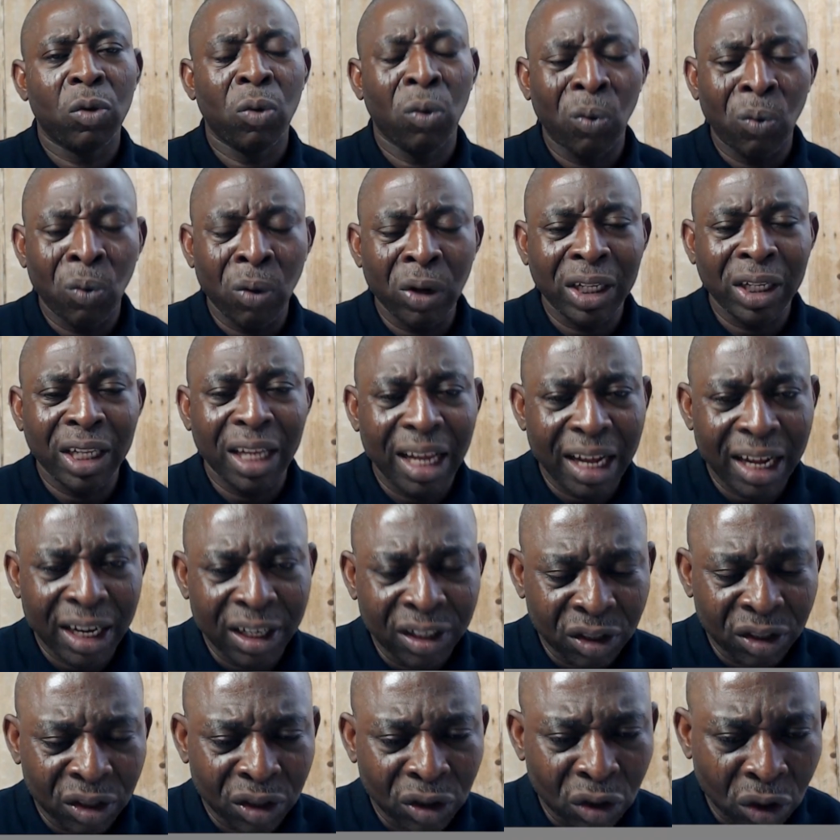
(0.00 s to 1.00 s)
what
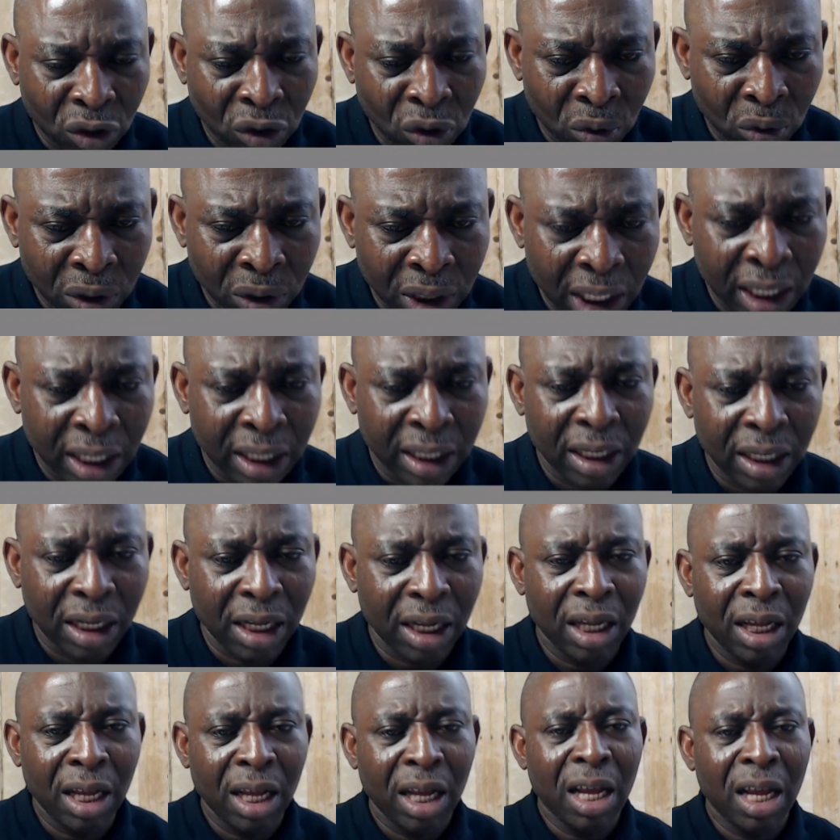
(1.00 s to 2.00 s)
else do you need?
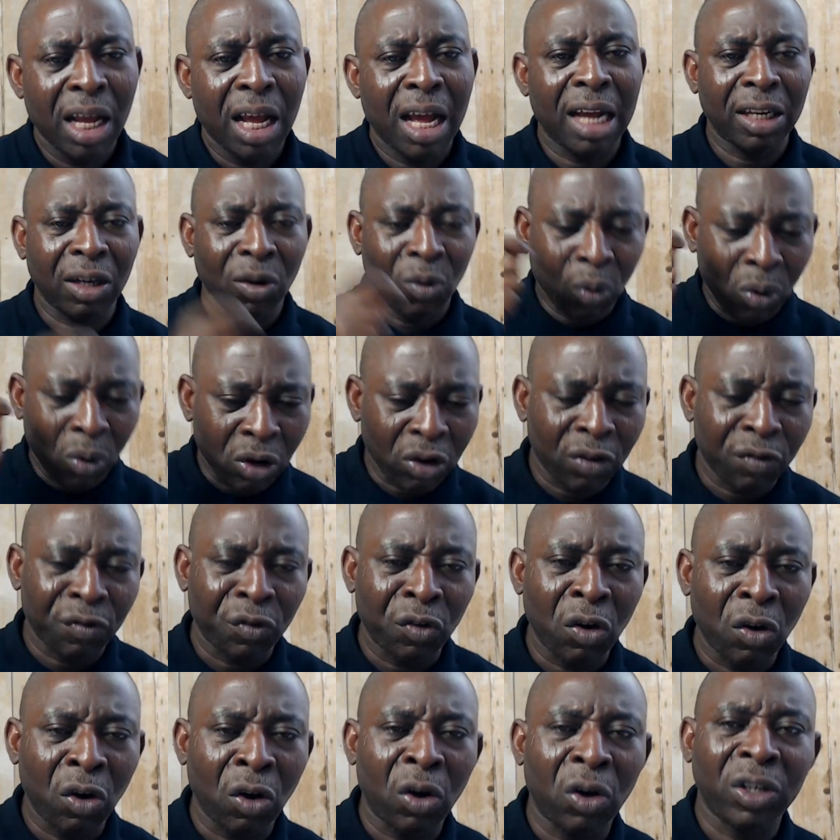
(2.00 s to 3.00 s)
And the Word of
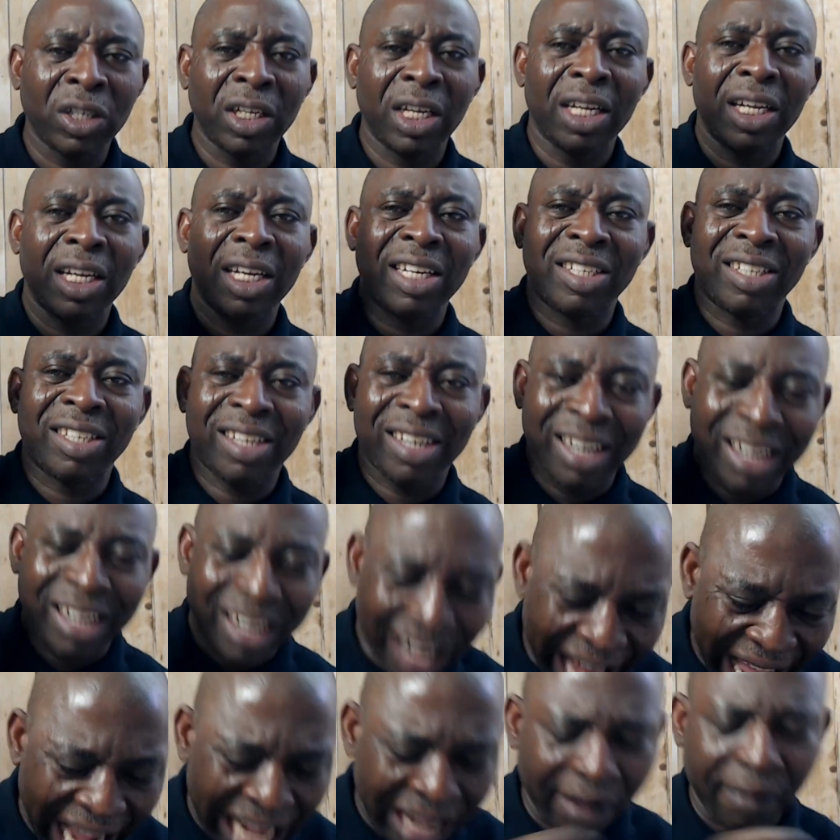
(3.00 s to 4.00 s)
God is
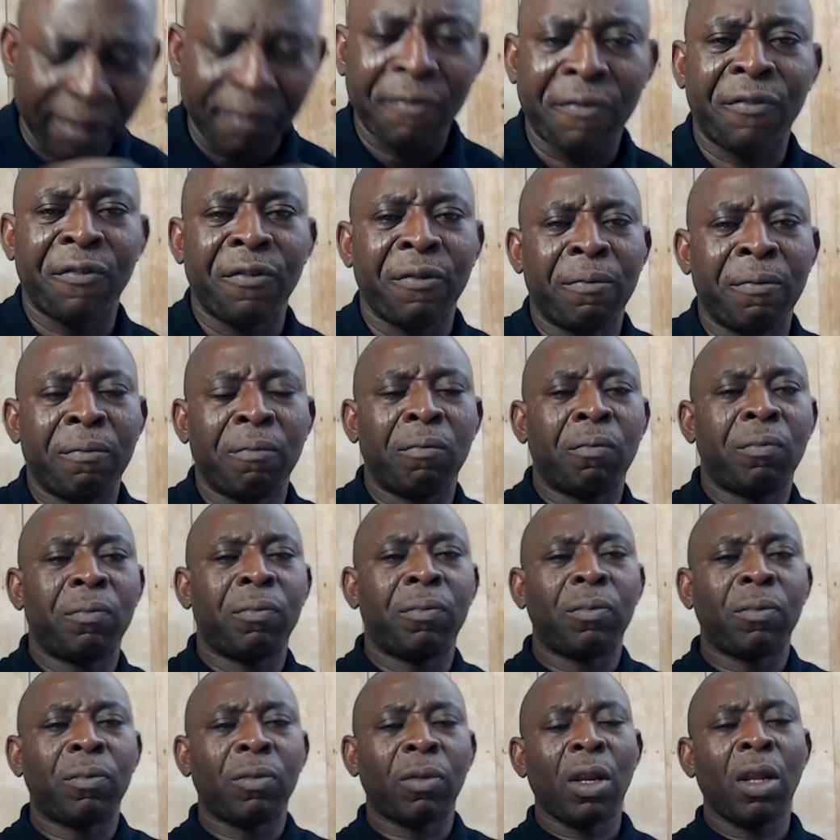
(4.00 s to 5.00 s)
life.
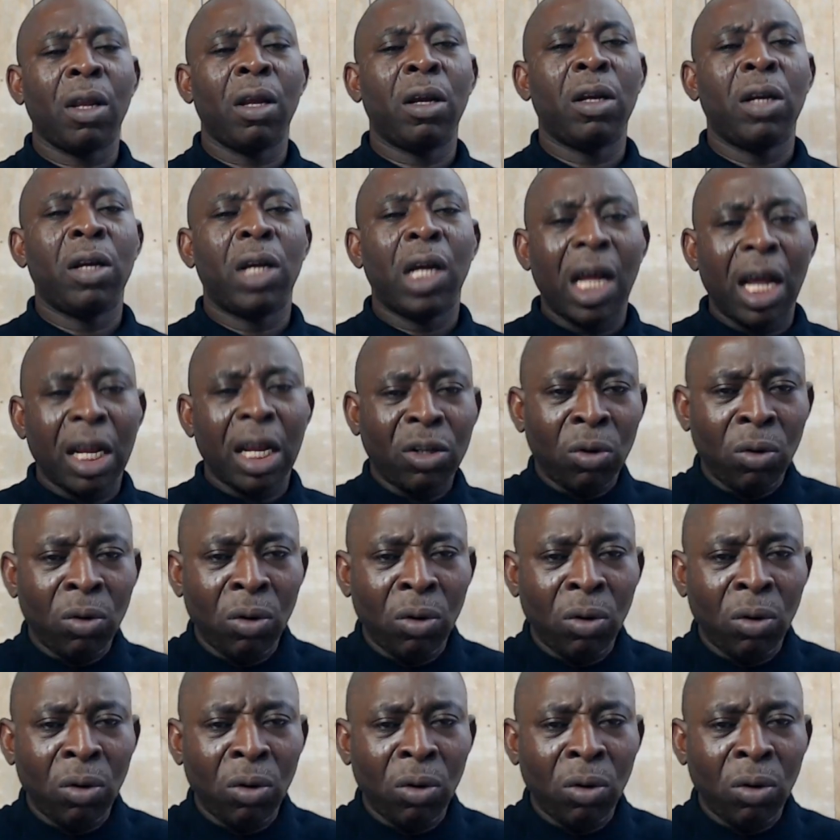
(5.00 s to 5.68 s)
Are you